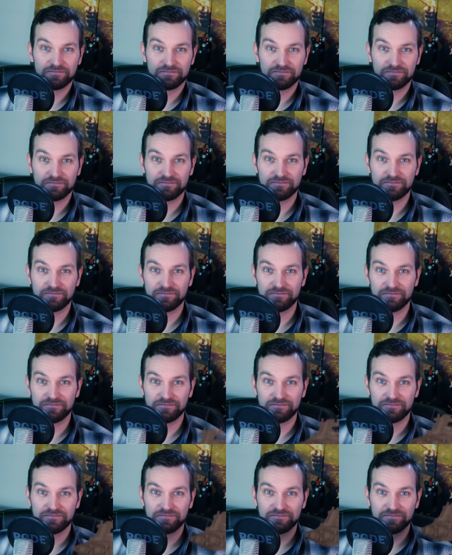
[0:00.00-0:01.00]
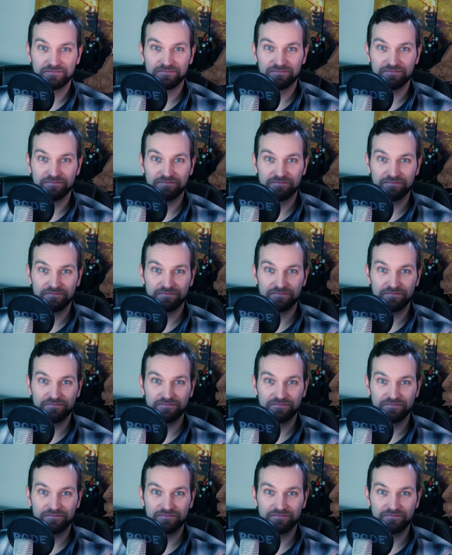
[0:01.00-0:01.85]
Nobody speaks.